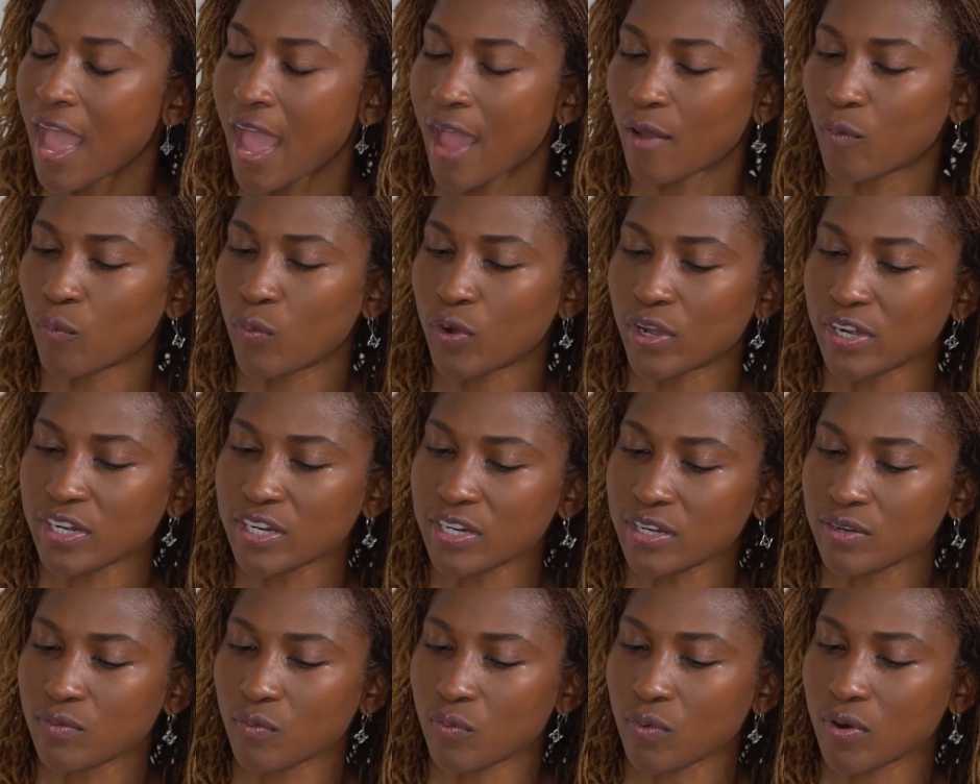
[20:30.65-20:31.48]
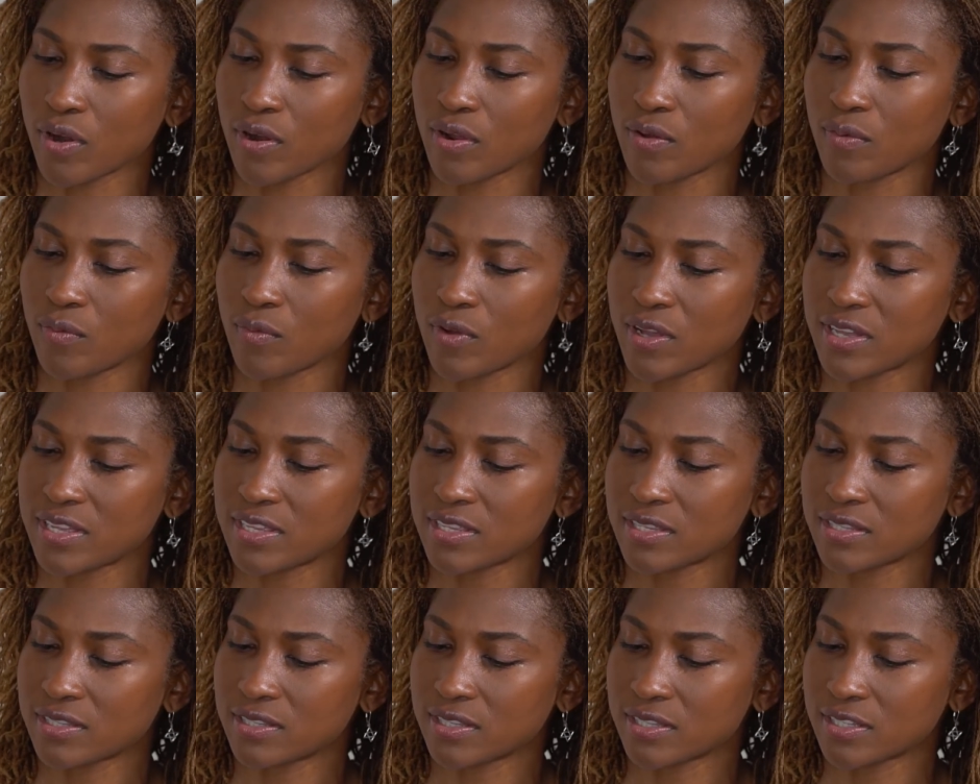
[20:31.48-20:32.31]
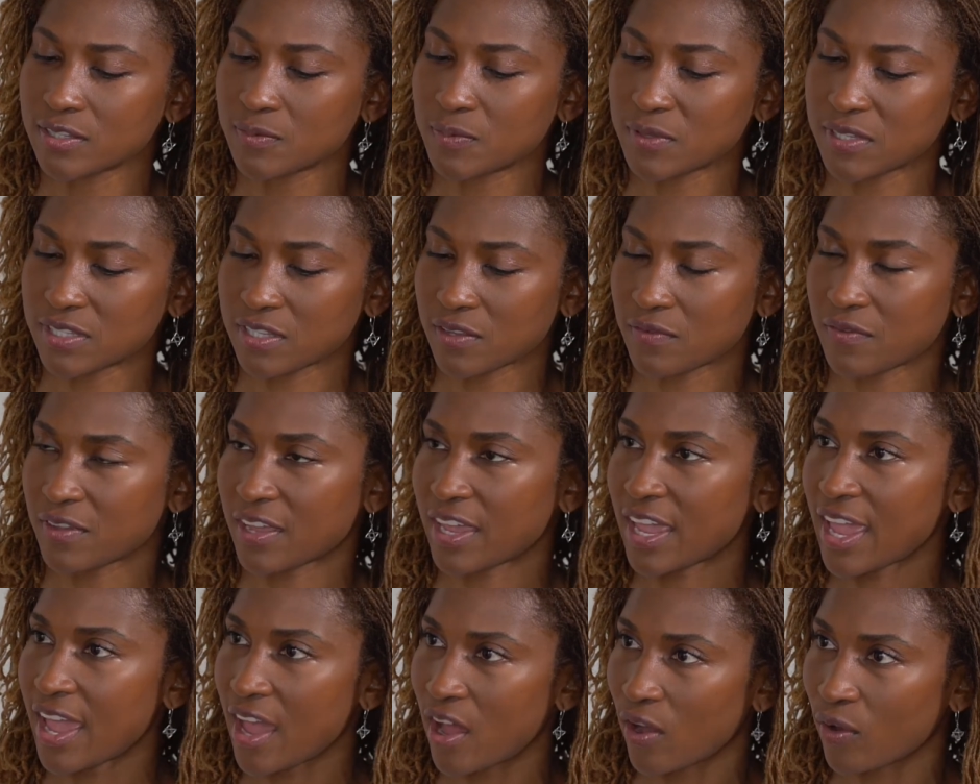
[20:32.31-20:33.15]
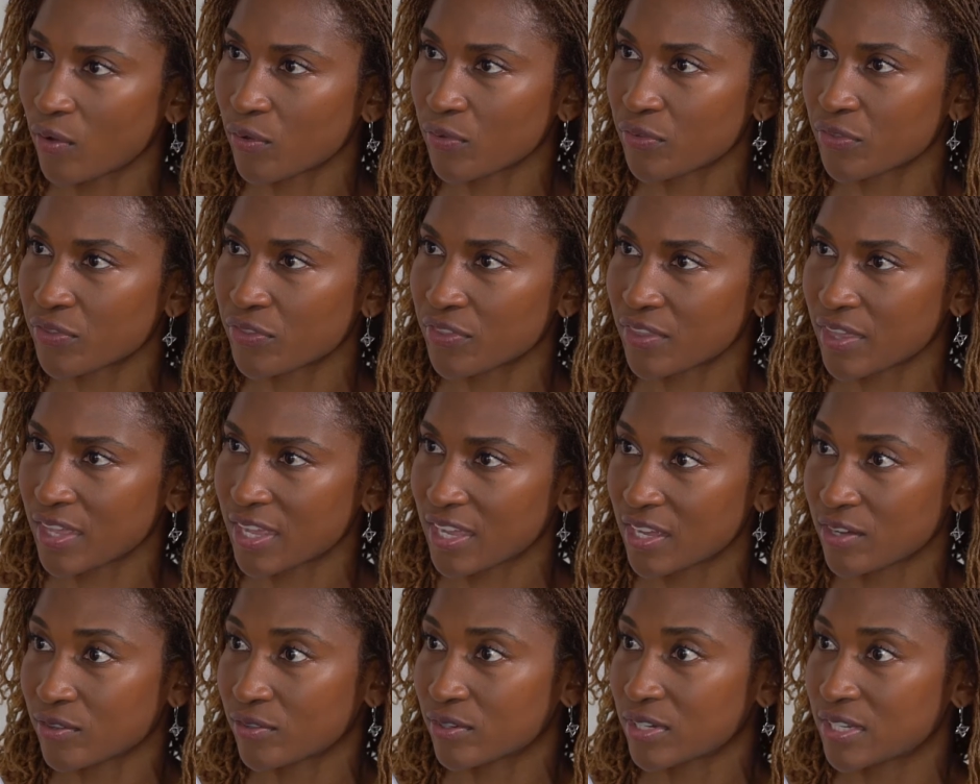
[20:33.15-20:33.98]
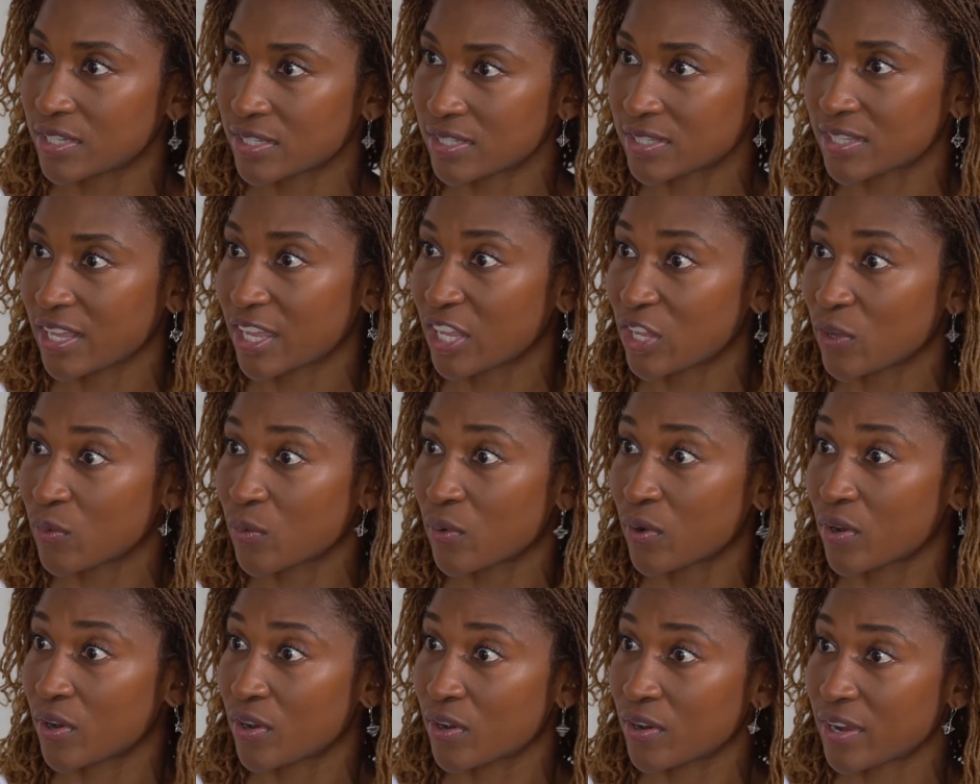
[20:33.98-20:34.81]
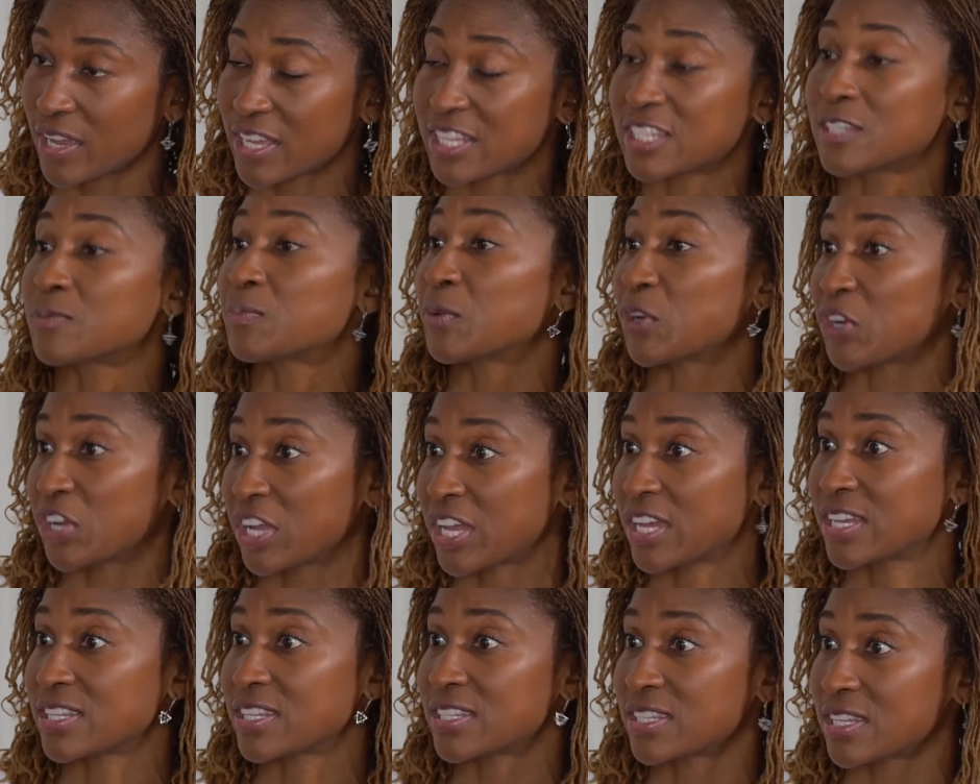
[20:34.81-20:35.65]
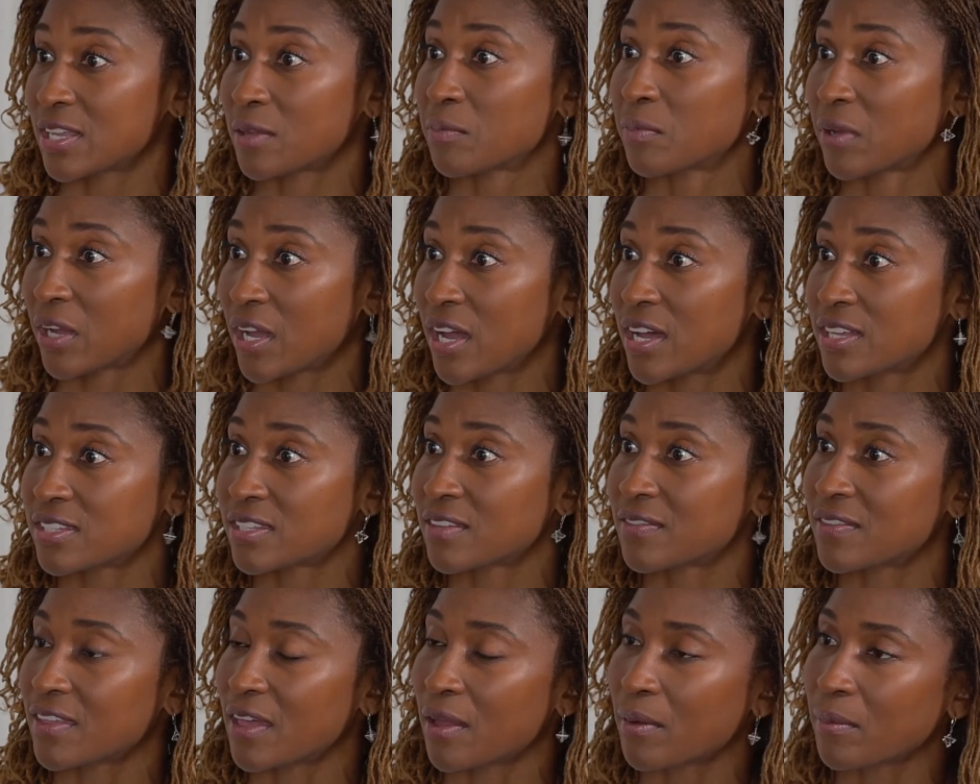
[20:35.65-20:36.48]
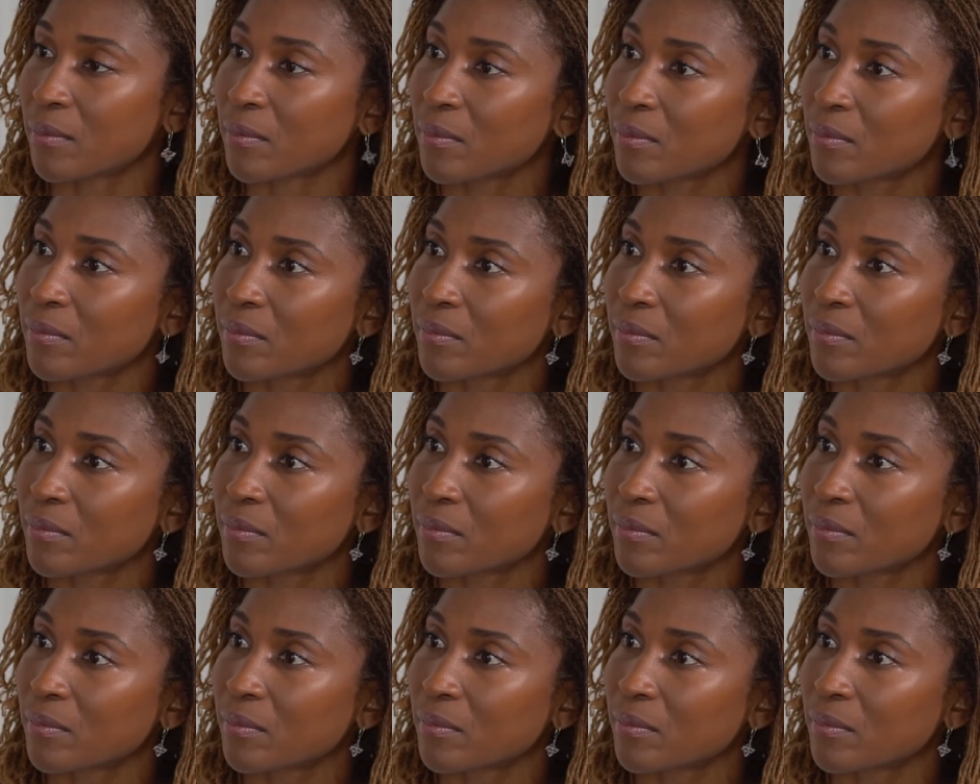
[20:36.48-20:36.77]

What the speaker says: And what was the specific health illness that you were experiencing because of them?